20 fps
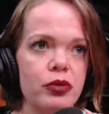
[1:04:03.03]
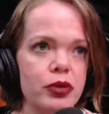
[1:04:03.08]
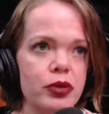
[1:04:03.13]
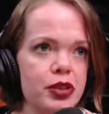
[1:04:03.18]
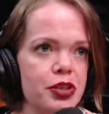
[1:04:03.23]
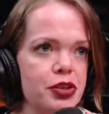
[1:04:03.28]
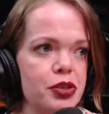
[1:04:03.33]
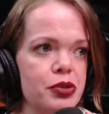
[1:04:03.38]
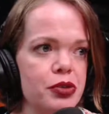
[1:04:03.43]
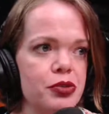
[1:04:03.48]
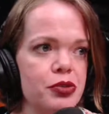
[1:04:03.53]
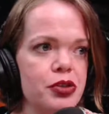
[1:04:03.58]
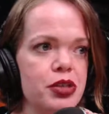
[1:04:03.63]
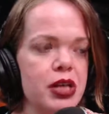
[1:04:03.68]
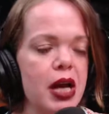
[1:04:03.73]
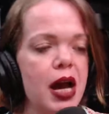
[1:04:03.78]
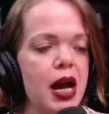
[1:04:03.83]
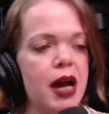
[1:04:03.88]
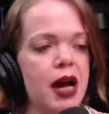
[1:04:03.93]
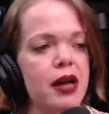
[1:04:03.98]
issues.
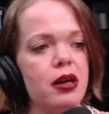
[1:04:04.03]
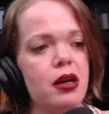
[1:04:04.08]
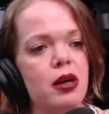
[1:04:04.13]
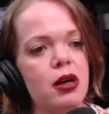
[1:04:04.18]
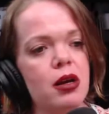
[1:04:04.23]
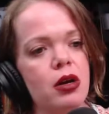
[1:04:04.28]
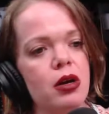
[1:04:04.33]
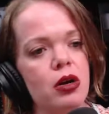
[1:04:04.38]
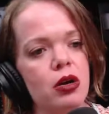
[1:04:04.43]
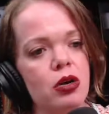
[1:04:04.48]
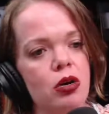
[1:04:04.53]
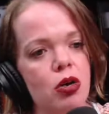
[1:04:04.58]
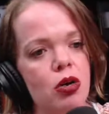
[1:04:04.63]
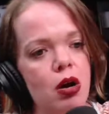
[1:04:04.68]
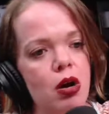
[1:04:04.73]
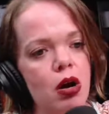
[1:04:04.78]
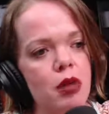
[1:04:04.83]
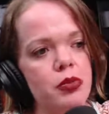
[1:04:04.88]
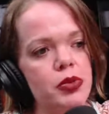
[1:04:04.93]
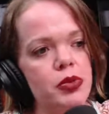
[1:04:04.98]
Her
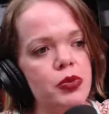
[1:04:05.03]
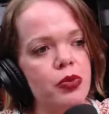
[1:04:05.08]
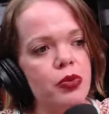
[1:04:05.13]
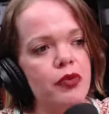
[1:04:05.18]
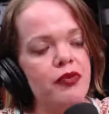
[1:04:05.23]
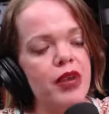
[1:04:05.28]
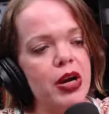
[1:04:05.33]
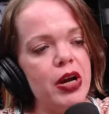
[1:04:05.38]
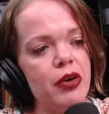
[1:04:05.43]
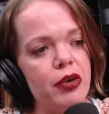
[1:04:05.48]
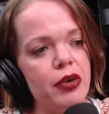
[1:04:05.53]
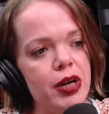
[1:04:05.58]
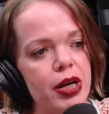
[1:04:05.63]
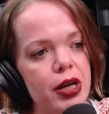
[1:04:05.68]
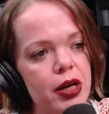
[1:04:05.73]
arms were very